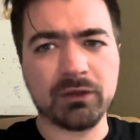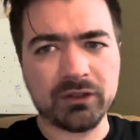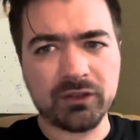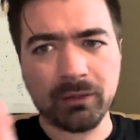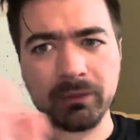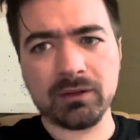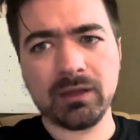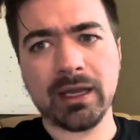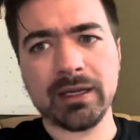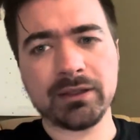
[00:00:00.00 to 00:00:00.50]

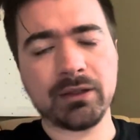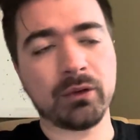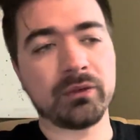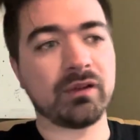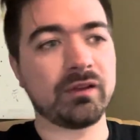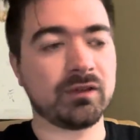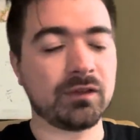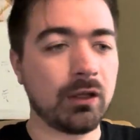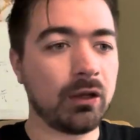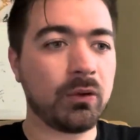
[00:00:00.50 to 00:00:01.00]
accept the
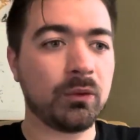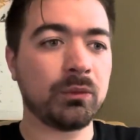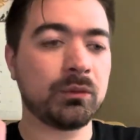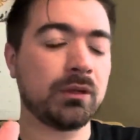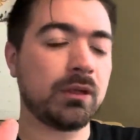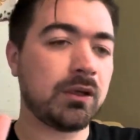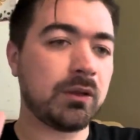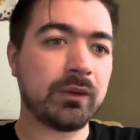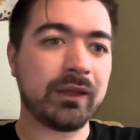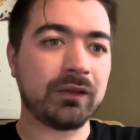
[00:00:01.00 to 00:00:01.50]
diagnosis. No,
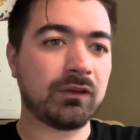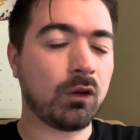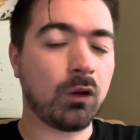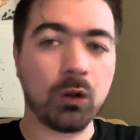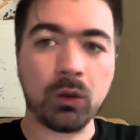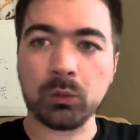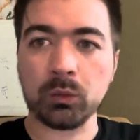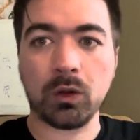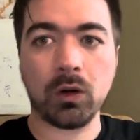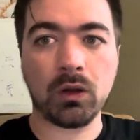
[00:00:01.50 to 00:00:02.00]
no, that's
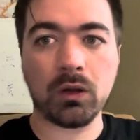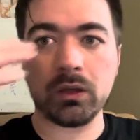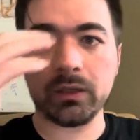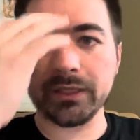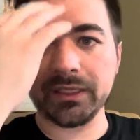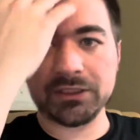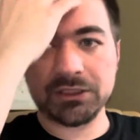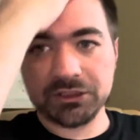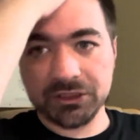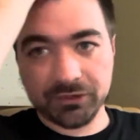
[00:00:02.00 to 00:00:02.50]
all wrong.
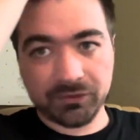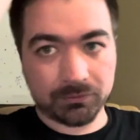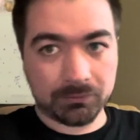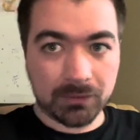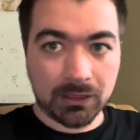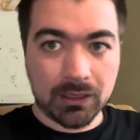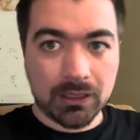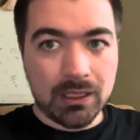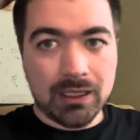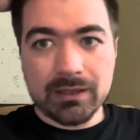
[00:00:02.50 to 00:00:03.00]
It's just,
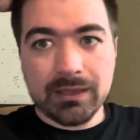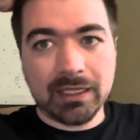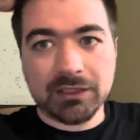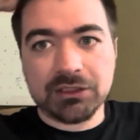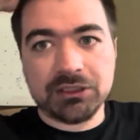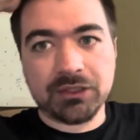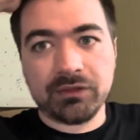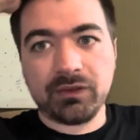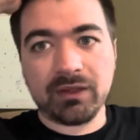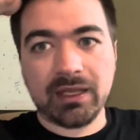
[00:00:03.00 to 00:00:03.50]
that's
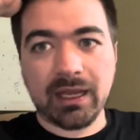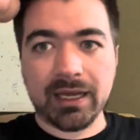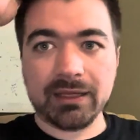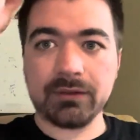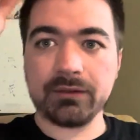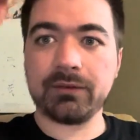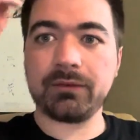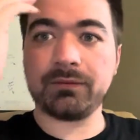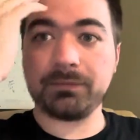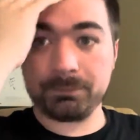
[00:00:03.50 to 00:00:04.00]
just the kind
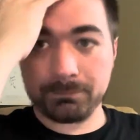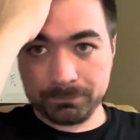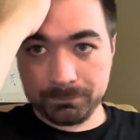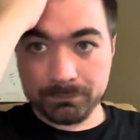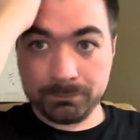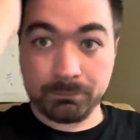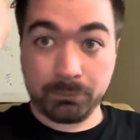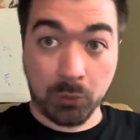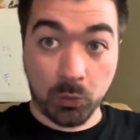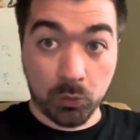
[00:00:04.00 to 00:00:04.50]
of
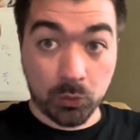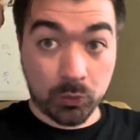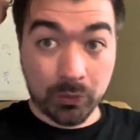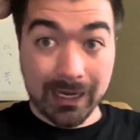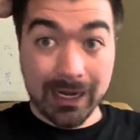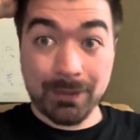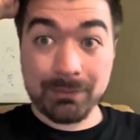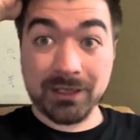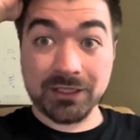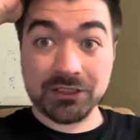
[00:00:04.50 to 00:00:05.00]
bull
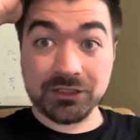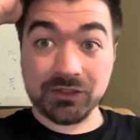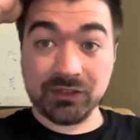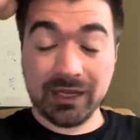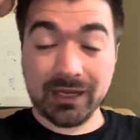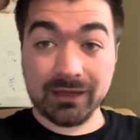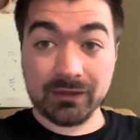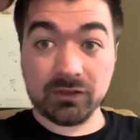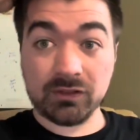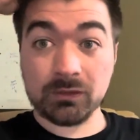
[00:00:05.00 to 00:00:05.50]
crap that's just
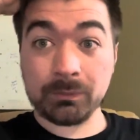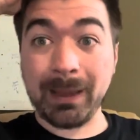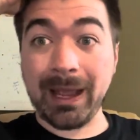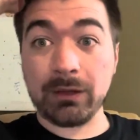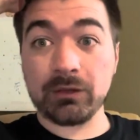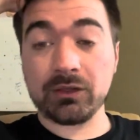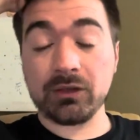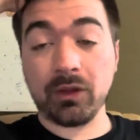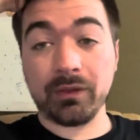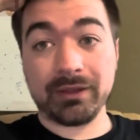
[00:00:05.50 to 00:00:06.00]
kind of
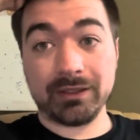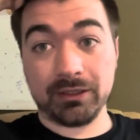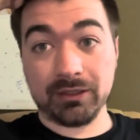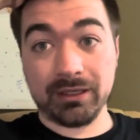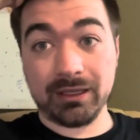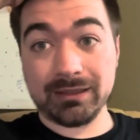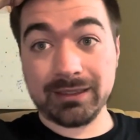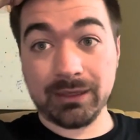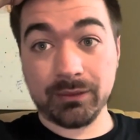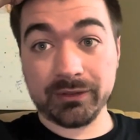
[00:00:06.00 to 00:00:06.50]
spouted on the
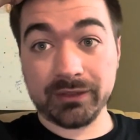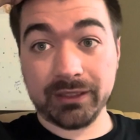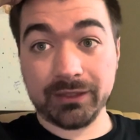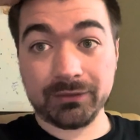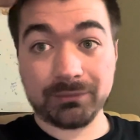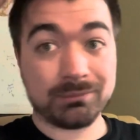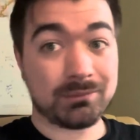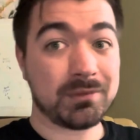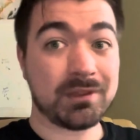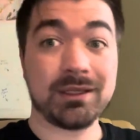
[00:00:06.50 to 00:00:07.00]
internet
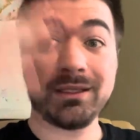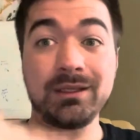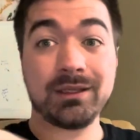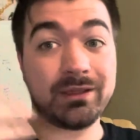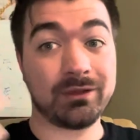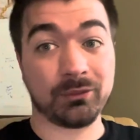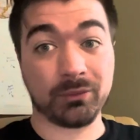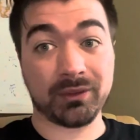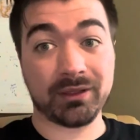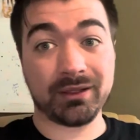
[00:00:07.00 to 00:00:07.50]
nowadays,
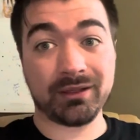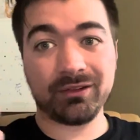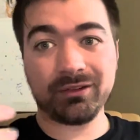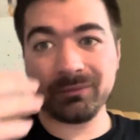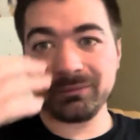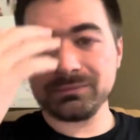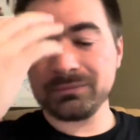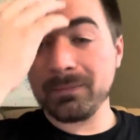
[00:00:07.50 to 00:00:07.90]
is what it is.